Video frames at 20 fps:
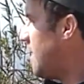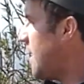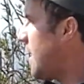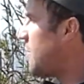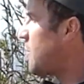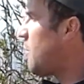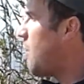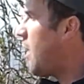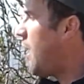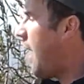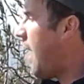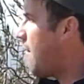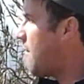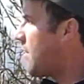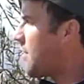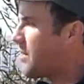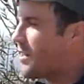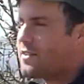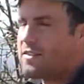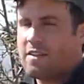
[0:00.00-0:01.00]
so
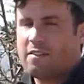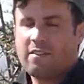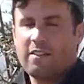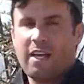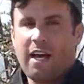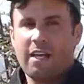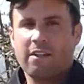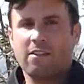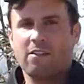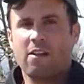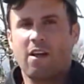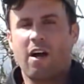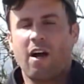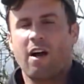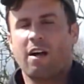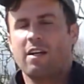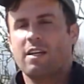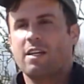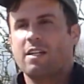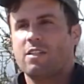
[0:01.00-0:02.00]
having this as an
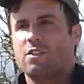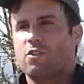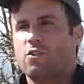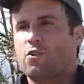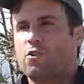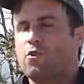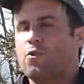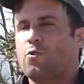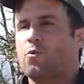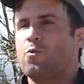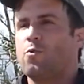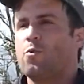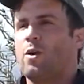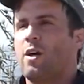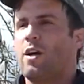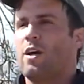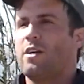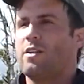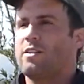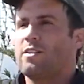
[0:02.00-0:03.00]
analog to
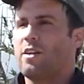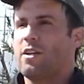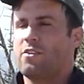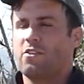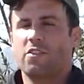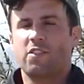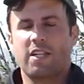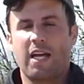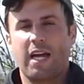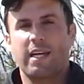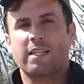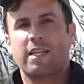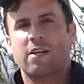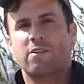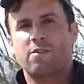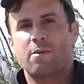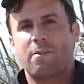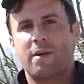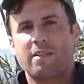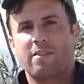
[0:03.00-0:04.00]
understand how
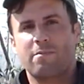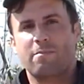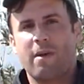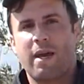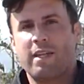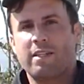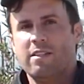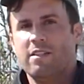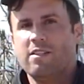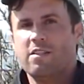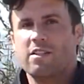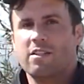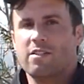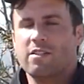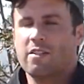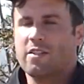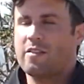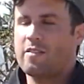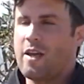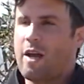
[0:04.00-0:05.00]
to best manage and
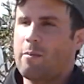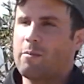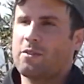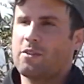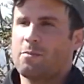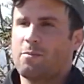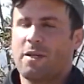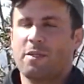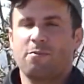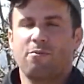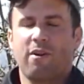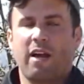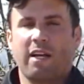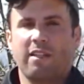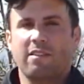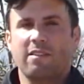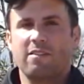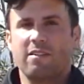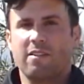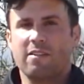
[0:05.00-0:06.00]
to establish best
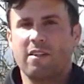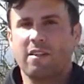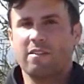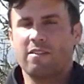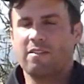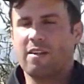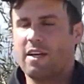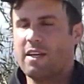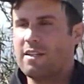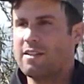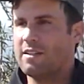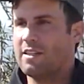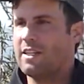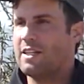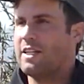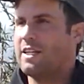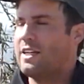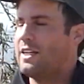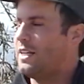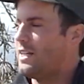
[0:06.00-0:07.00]
practices on site.
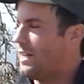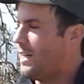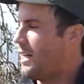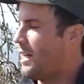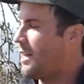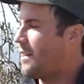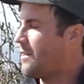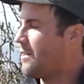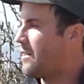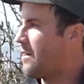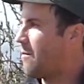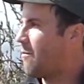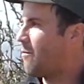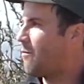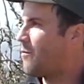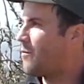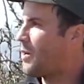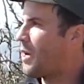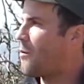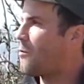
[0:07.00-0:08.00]
And
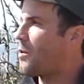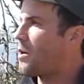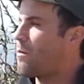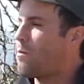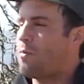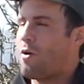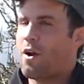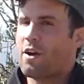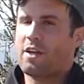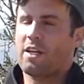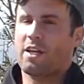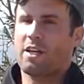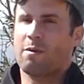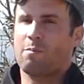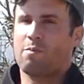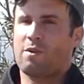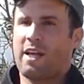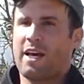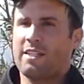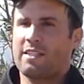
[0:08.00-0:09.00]
we're embarking on
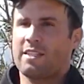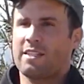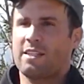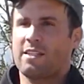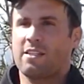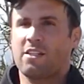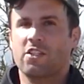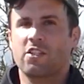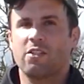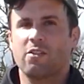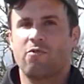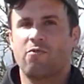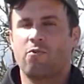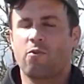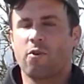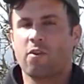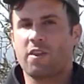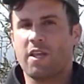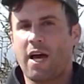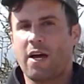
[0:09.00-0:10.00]
planting an additional
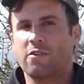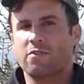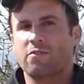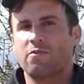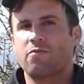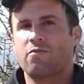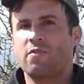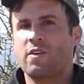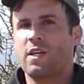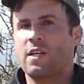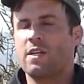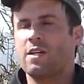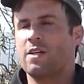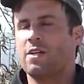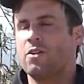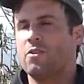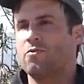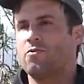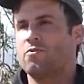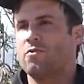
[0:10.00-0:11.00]
4,000 feet
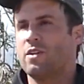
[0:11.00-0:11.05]
of